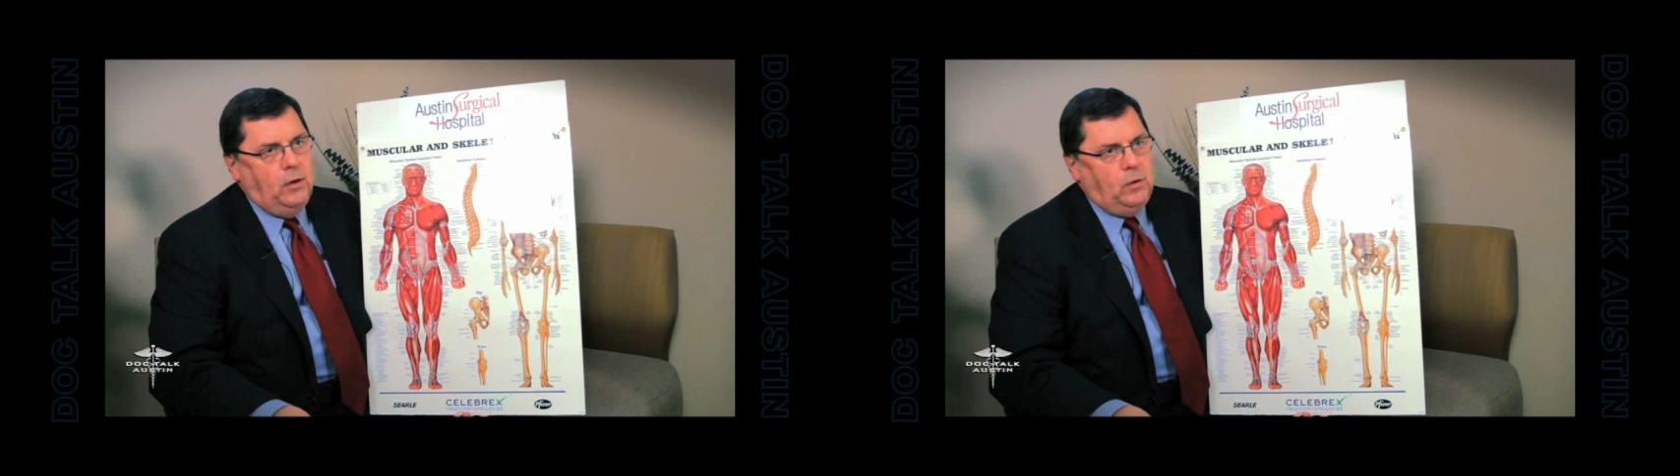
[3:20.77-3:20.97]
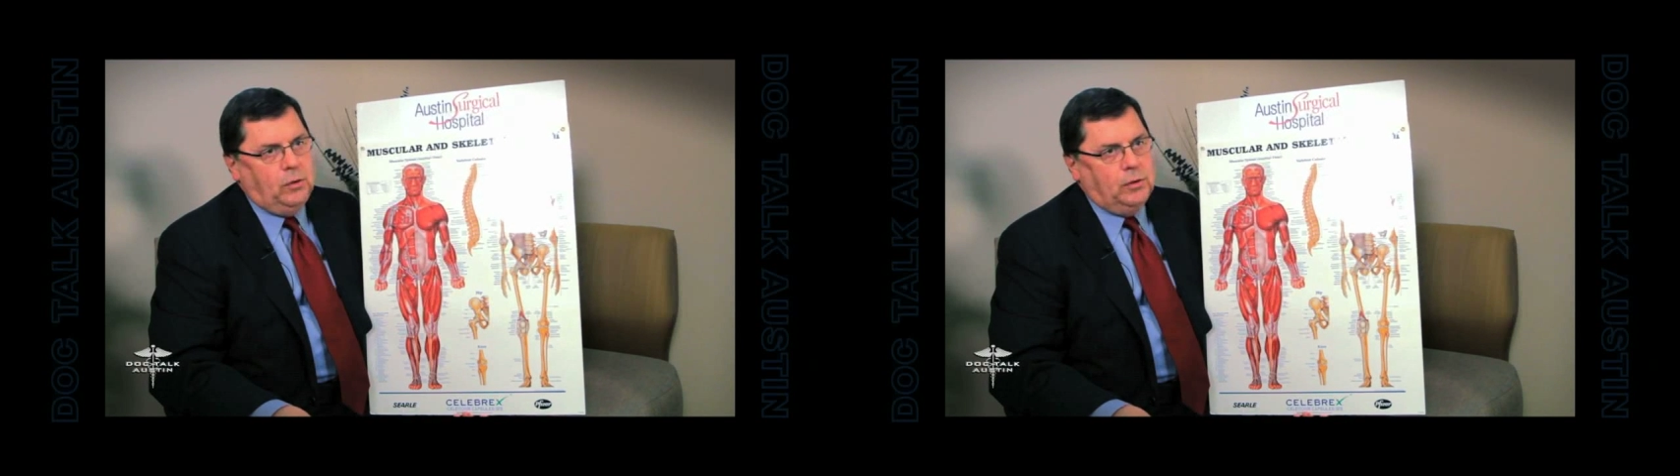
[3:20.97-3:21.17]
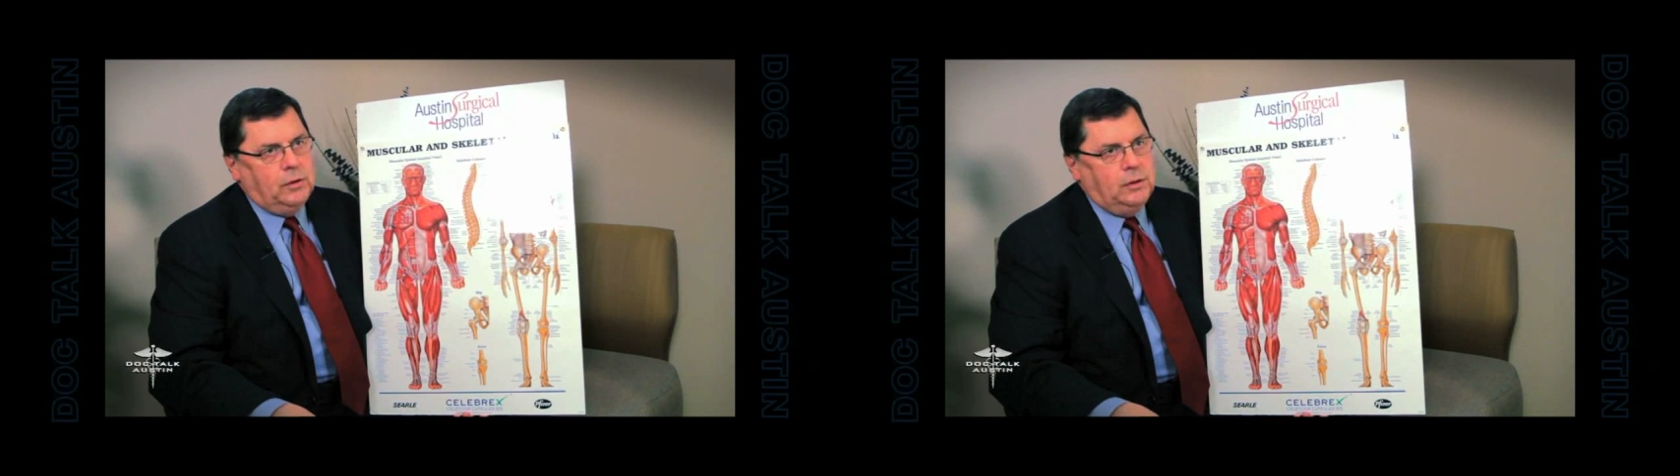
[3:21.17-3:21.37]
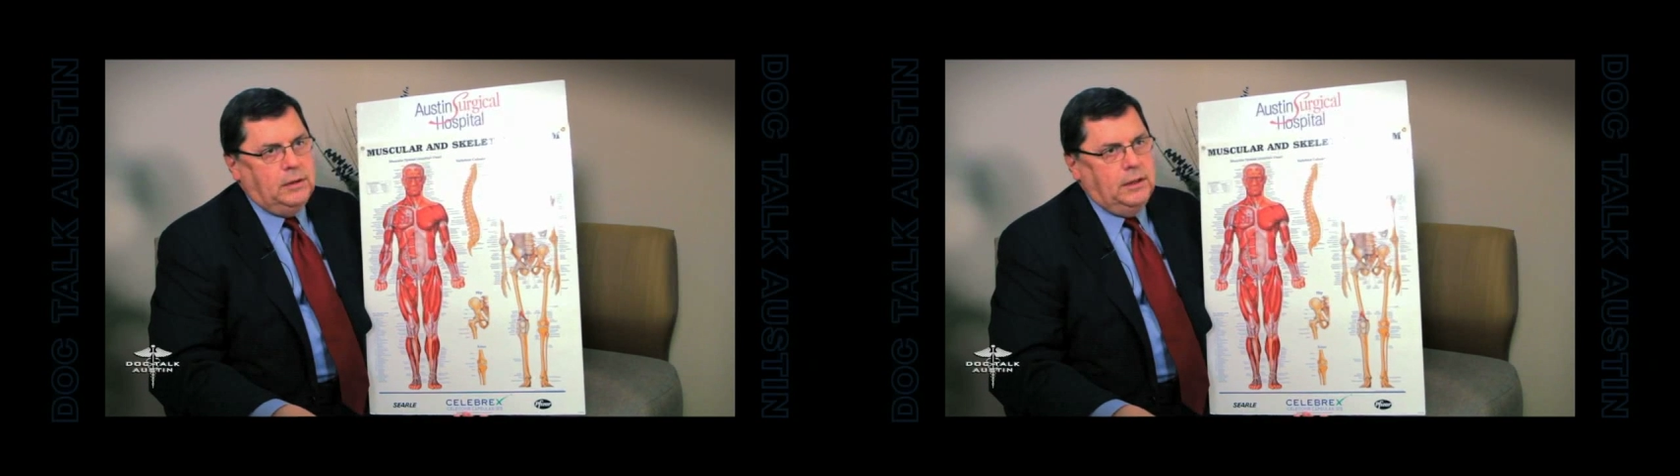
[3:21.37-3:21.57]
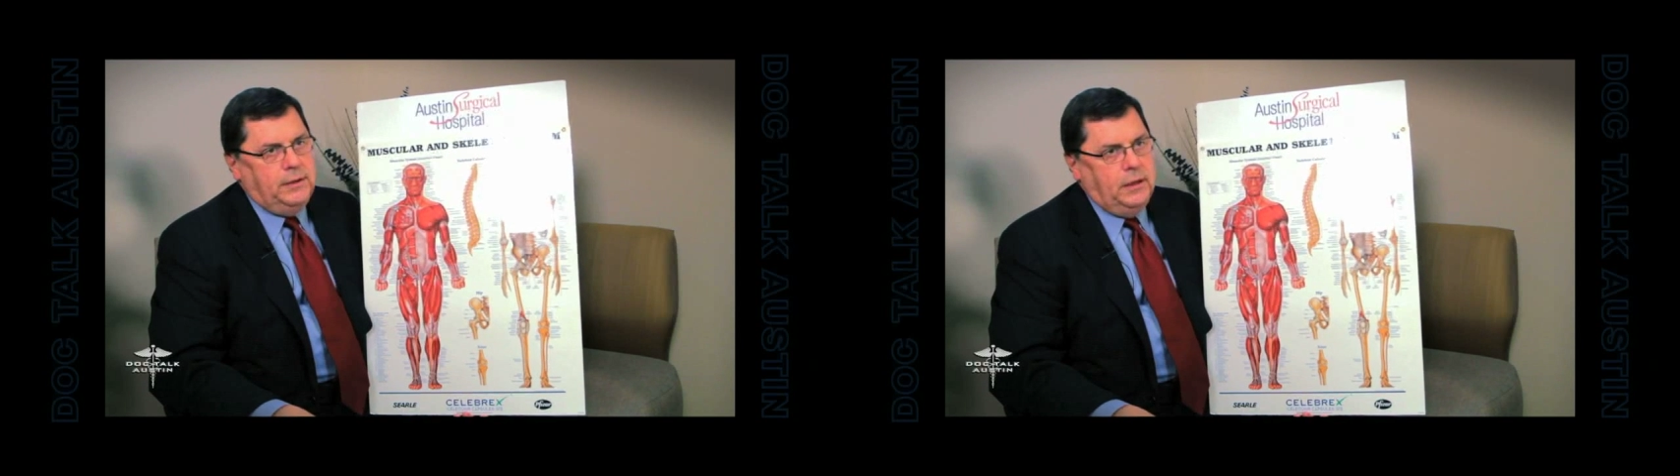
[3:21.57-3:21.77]
older
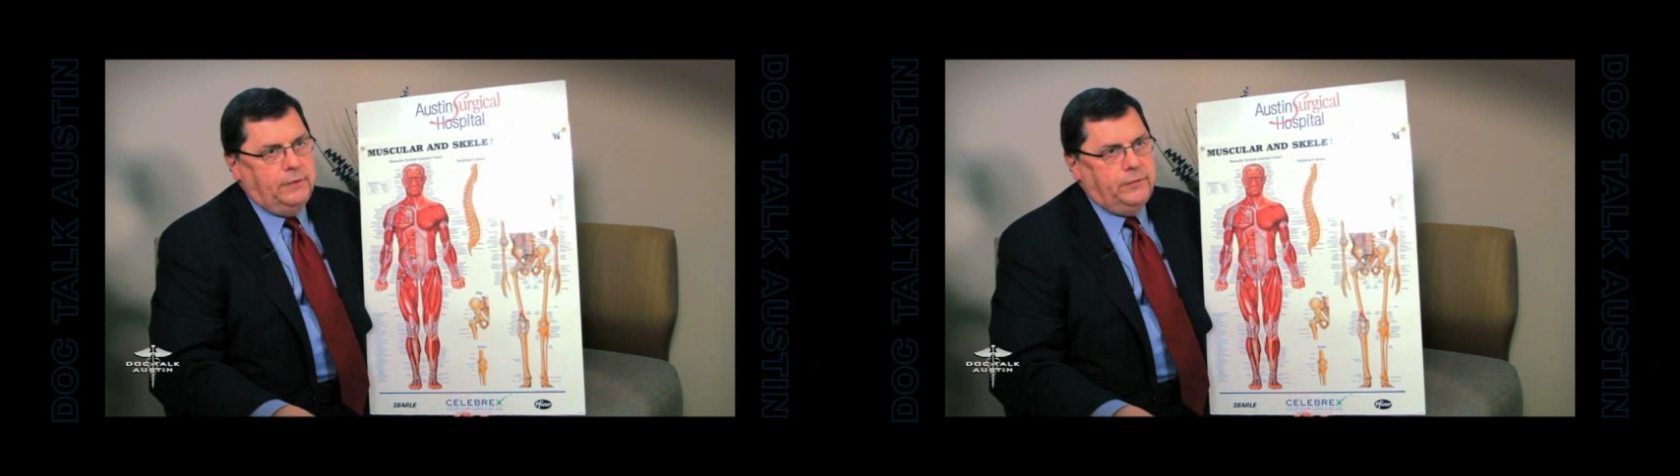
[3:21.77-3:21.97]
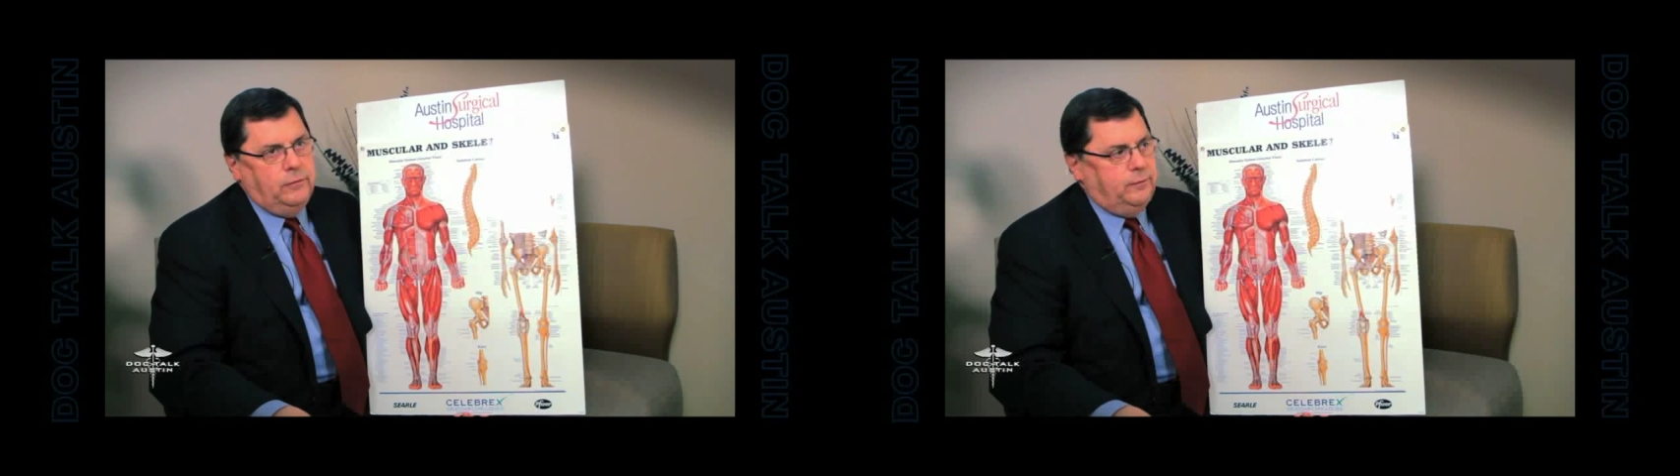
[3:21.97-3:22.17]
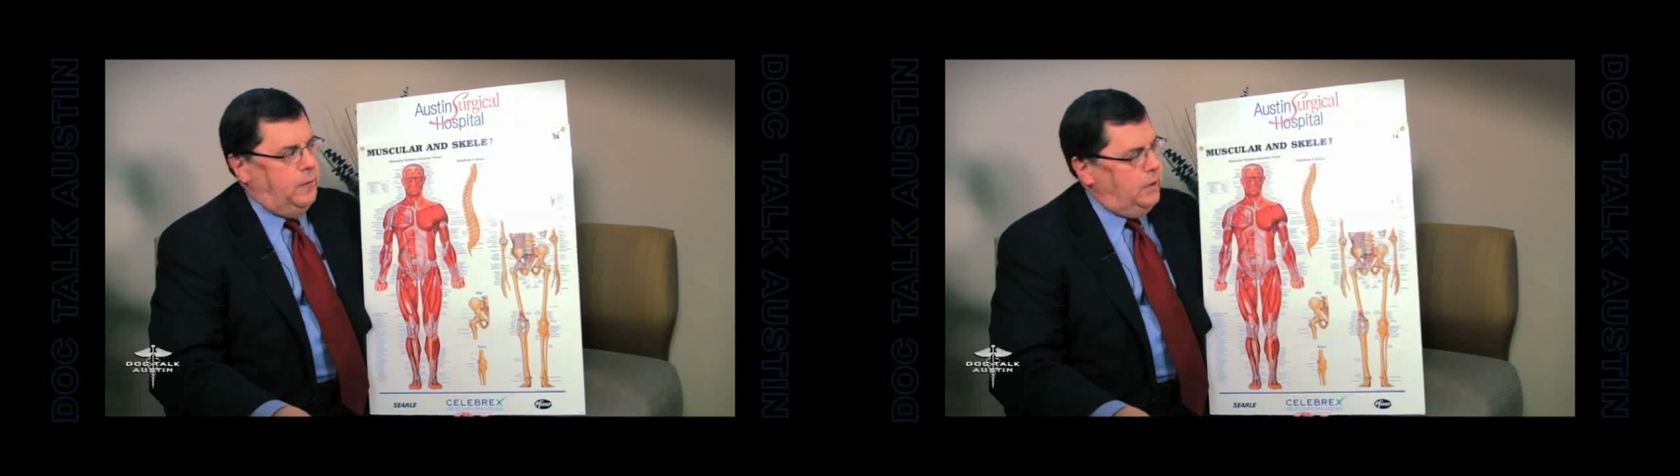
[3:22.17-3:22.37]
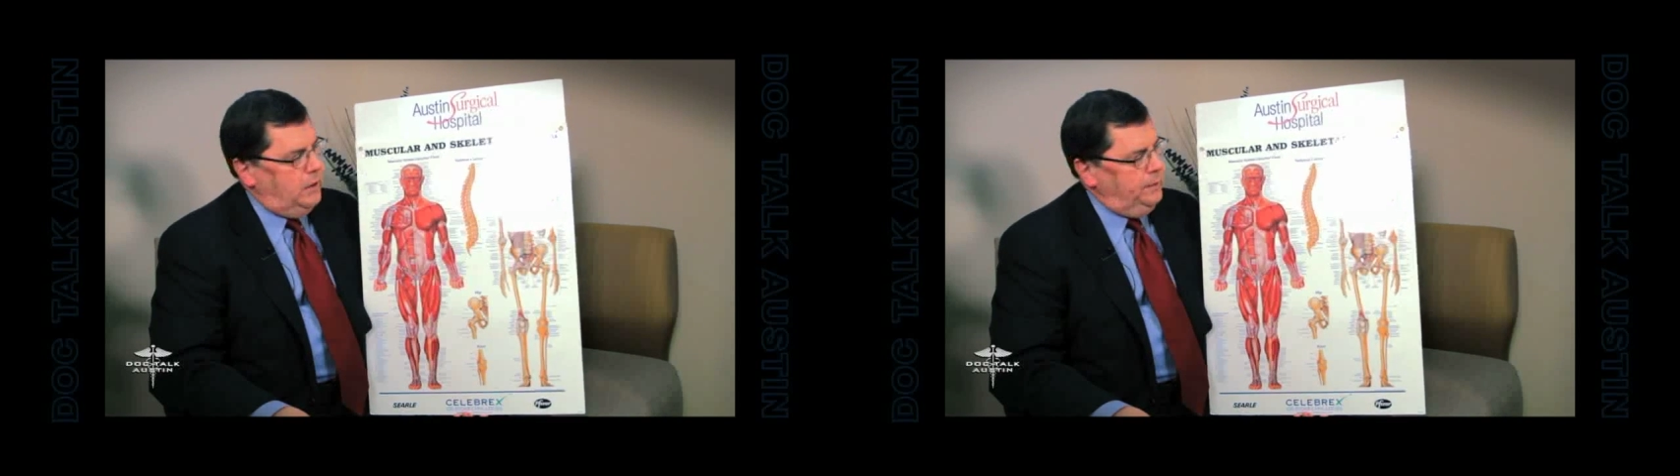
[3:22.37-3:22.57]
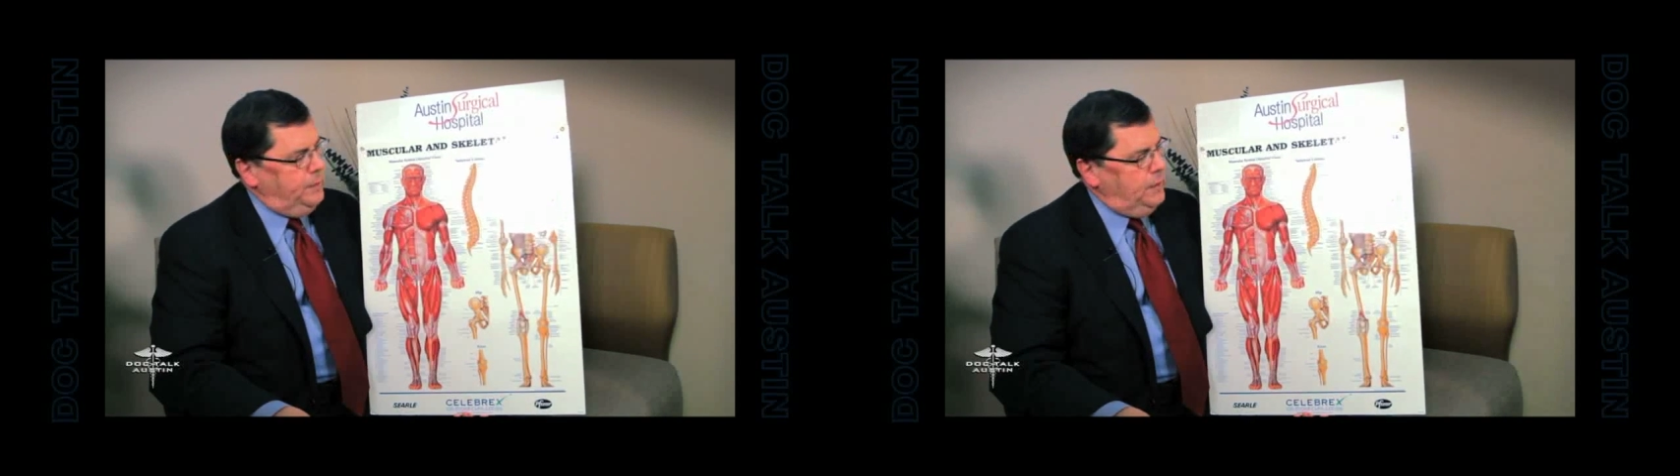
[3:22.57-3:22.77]
adults who
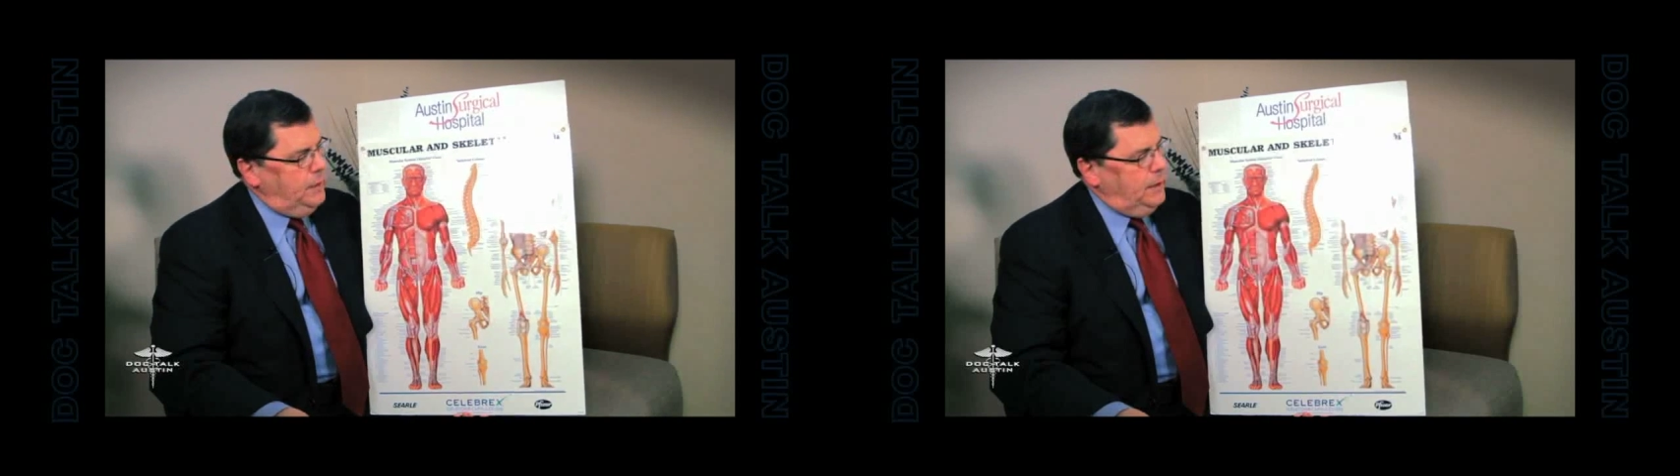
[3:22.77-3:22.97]
fall,